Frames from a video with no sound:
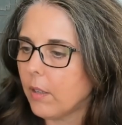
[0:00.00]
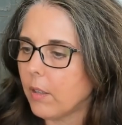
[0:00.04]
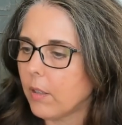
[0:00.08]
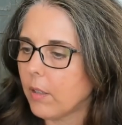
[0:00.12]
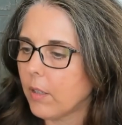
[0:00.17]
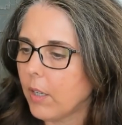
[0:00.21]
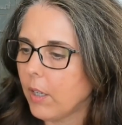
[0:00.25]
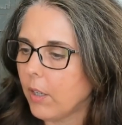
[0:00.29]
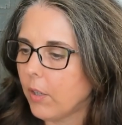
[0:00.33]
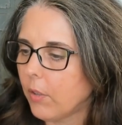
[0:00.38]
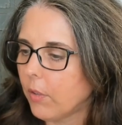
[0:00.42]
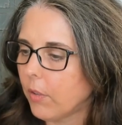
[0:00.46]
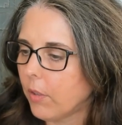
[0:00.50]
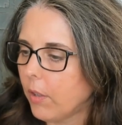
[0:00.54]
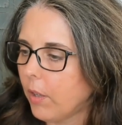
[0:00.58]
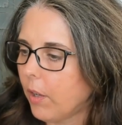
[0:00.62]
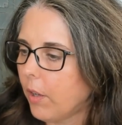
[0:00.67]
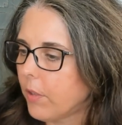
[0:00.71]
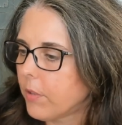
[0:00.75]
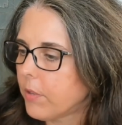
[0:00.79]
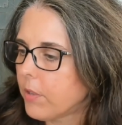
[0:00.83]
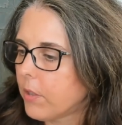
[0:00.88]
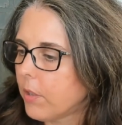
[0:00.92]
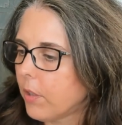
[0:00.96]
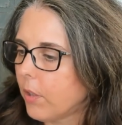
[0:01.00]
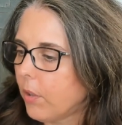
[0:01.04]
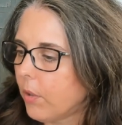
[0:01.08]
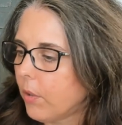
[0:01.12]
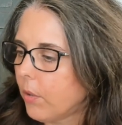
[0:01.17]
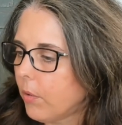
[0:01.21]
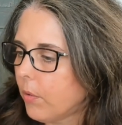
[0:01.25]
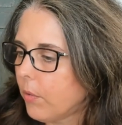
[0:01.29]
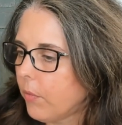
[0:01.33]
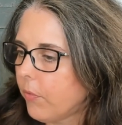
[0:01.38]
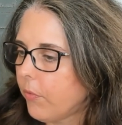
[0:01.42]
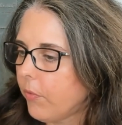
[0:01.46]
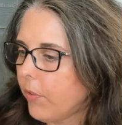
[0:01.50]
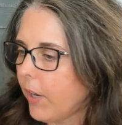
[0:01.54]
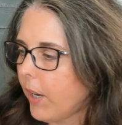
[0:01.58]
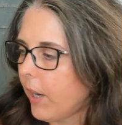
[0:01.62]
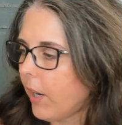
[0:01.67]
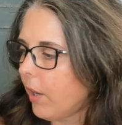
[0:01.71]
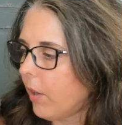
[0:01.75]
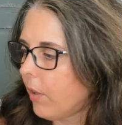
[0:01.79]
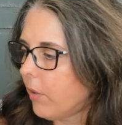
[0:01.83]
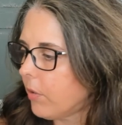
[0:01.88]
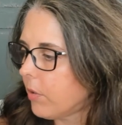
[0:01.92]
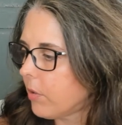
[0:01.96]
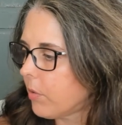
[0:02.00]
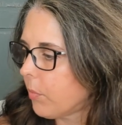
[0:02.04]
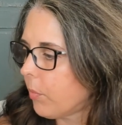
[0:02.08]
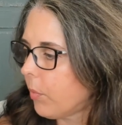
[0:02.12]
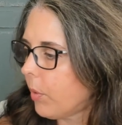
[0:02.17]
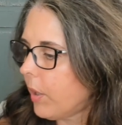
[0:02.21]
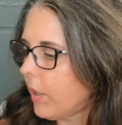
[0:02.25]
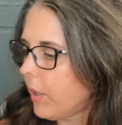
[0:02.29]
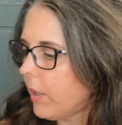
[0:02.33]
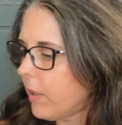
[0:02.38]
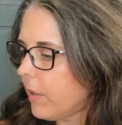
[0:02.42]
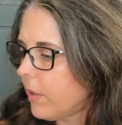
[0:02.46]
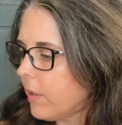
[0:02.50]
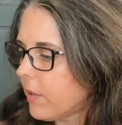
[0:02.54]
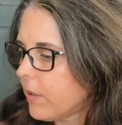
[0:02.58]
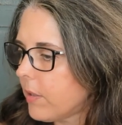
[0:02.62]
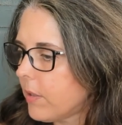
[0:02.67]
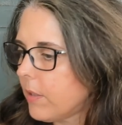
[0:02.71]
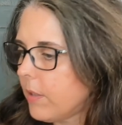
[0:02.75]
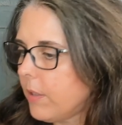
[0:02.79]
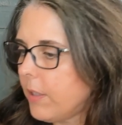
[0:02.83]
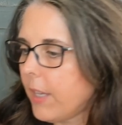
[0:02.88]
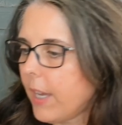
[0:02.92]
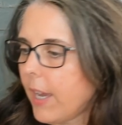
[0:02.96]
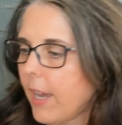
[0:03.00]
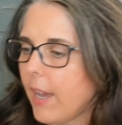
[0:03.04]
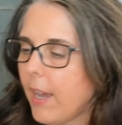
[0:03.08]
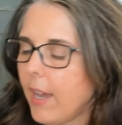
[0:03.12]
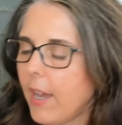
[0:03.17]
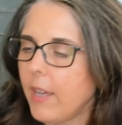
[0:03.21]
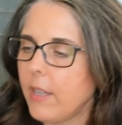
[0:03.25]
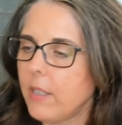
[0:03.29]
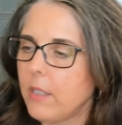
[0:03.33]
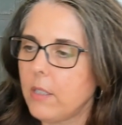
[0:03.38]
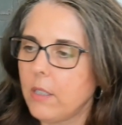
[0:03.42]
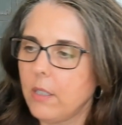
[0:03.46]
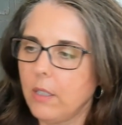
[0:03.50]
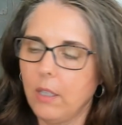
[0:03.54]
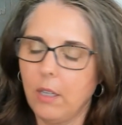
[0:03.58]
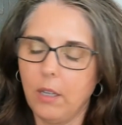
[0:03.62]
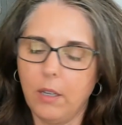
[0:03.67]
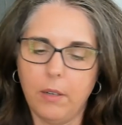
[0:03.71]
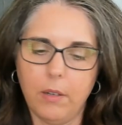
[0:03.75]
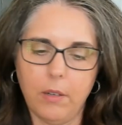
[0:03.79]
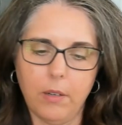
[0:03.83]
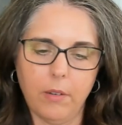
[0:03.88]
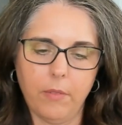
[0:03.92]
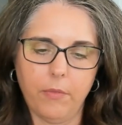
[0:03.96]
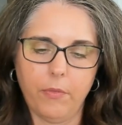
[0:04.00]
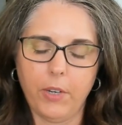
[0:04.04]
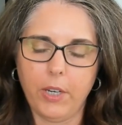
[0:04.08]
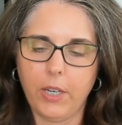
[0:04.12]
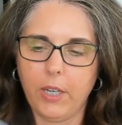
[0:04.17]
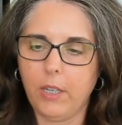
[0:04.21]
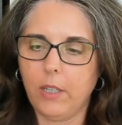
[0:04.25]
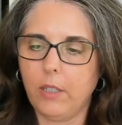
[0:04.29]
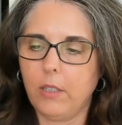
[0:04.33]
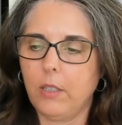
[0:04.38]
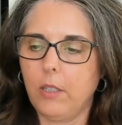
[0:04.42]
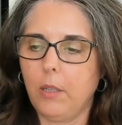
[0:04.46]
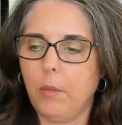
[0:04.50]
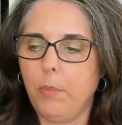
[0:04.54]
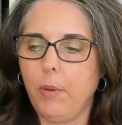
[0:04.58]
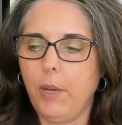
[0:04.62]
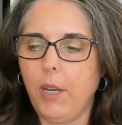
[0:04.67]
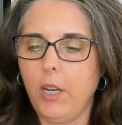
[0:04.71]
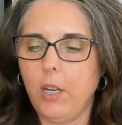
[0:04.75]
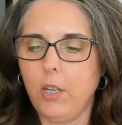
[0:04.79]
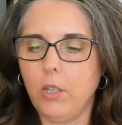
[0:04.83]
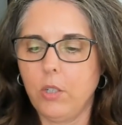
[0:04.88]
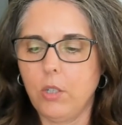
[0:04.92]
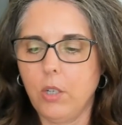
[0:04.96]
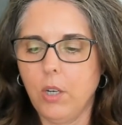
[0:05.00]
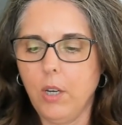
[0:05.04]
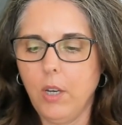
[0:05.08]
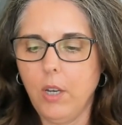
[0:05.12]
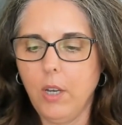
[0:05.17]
Carolyn also found was that, I don't know if I can get to the page,